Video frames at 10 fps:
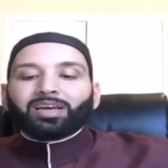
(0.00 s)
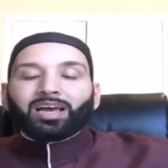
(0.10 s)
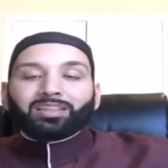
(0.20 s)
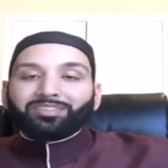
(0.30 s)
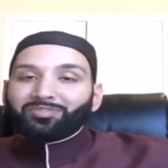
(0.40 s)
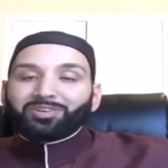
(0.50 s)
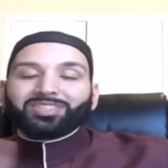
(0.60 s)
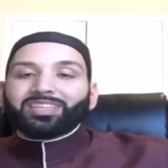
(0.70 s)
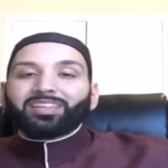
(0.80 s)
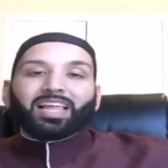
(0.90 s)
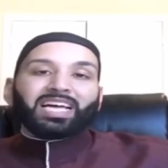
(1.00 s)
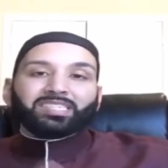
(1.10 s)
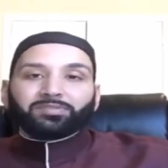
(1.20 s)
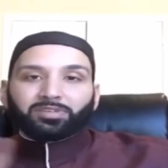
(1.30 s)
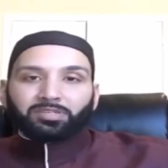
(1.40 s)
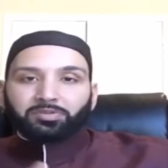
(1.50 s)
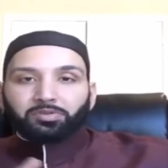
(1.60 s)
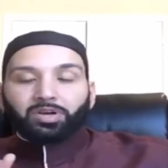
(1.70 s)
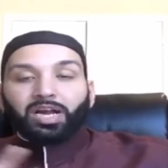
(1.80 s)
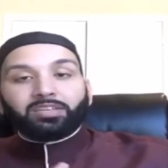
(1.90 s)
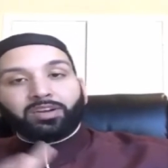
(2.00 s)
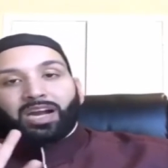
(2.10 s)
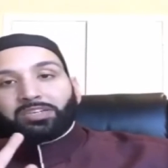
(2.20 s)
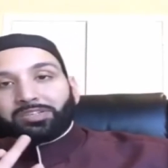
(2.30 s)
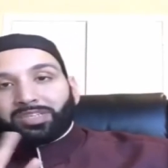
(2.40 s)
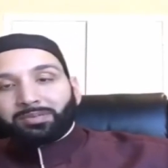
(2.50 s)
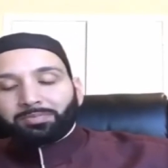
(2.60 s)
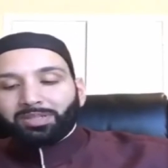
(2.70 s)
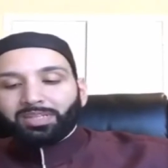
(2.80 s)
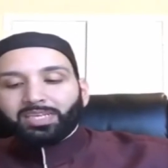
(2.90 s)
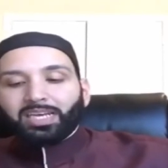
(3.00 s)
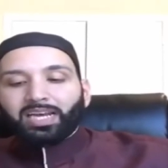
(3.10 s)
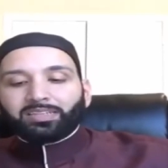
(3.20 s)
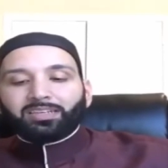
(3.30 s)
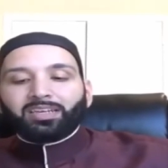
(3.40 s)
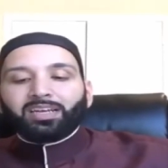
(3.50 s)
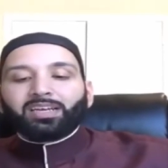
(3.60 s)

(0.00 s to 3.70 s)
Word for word: Uh, the first and the last verse of Surah Ra'd are actually completely connected.